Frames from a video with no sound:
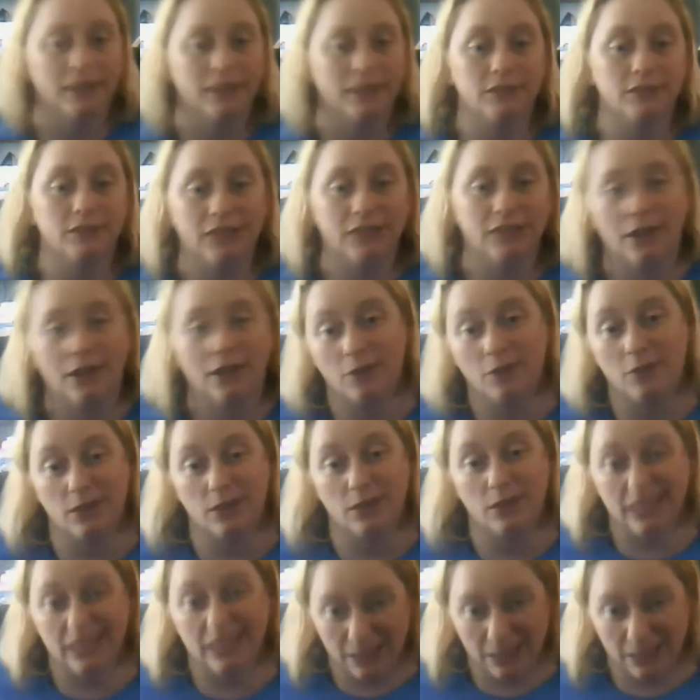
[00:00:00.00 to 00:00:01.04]
tell everyone to
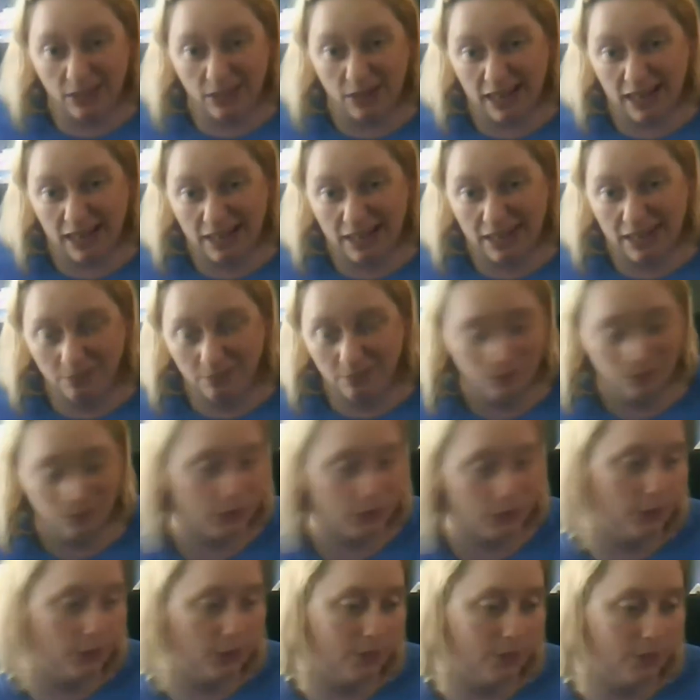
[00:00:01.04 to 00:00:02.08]
get ready, so
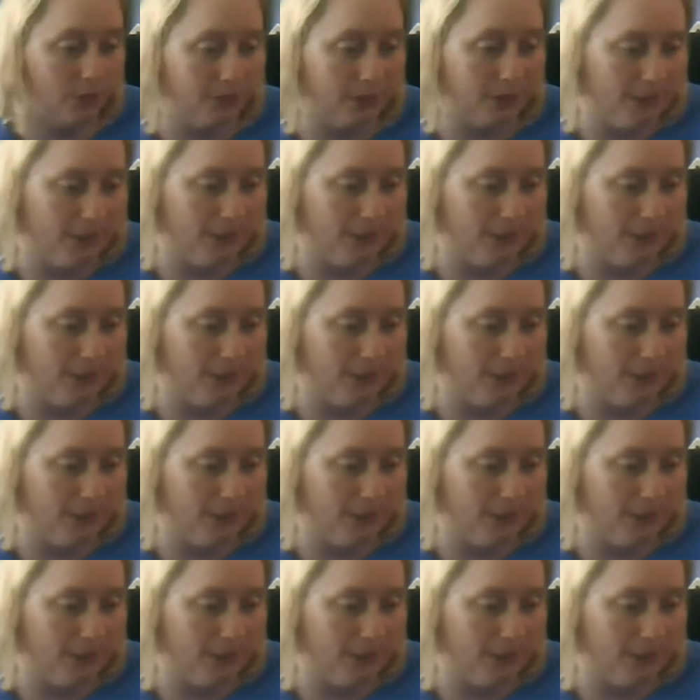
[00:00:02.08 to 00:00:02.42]
to speak.